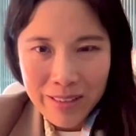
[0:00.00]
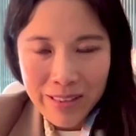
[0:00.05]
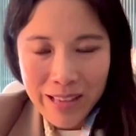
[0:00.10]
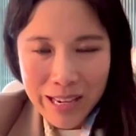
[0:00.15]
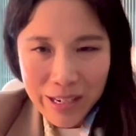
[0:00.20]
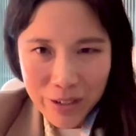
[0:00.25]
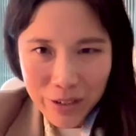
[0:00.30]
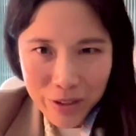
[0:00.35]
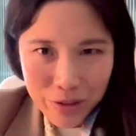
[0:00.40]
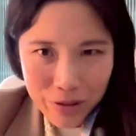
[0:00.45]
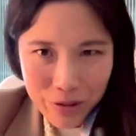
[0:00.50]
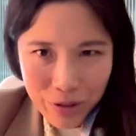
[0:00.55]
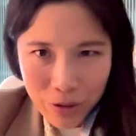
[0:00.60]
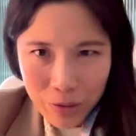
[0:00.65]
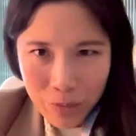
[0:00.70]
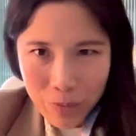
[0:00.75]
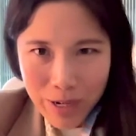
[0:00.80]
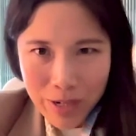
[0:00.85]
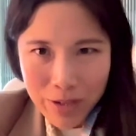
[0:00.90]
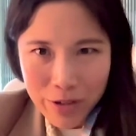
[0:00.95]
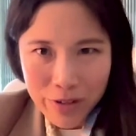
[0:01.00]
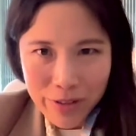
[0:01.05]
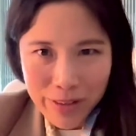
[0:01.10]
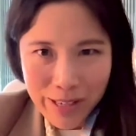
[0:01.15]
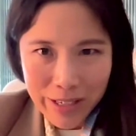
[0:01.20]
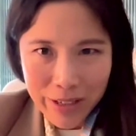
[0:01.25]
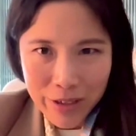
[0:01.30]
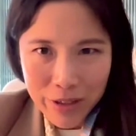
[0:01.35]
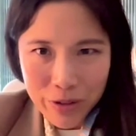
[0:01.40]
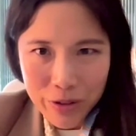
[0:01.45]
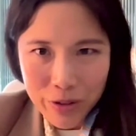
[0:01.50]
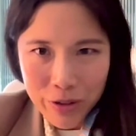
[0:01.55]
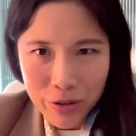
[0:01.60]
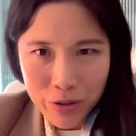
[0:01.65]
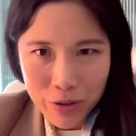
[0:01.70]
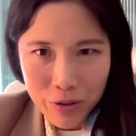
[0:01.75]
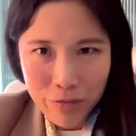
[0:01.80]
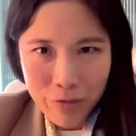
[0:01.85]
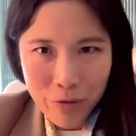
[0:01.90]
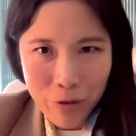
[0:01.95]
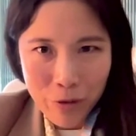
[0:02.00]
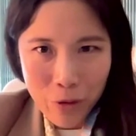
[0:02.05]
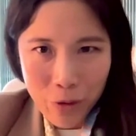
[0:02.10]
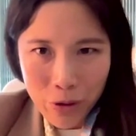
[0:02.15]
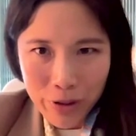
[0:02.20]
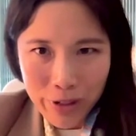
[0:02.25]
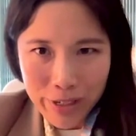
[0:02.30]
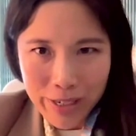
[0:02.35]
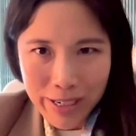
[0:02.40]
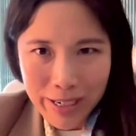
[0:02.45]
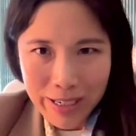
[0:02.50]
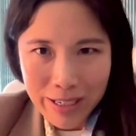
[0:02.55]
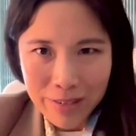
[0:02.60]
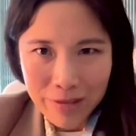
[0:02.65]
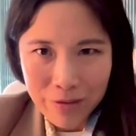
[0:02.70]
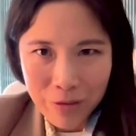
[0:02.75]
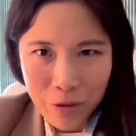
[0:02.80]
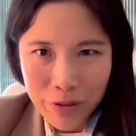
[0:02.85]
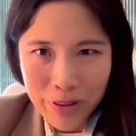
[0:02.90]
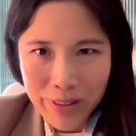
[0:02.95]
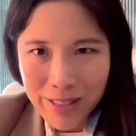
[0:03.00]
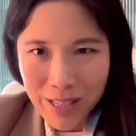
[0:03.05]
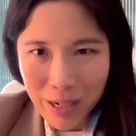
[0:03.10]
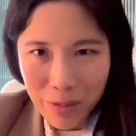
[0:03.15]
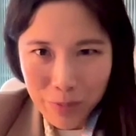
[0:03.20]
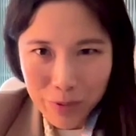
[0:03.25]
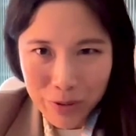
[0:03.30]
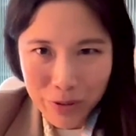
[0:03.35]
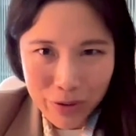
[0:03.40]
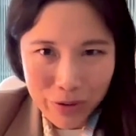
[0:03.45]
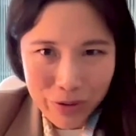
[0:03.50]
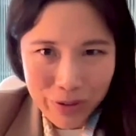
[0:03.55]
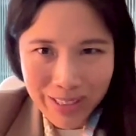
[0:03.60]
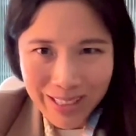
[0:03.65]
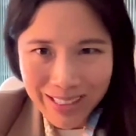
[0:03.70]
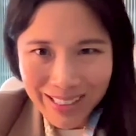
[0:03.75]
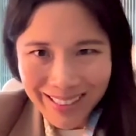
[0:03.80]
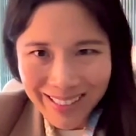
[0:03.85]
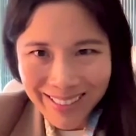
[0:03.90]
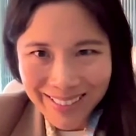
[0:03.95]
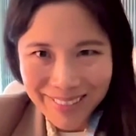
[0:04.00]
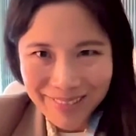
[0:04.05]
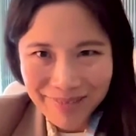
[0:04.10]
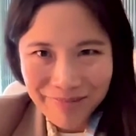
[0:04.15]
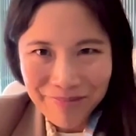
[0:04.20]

Thank you so much. And thank you to EUFOREA for this opportunity.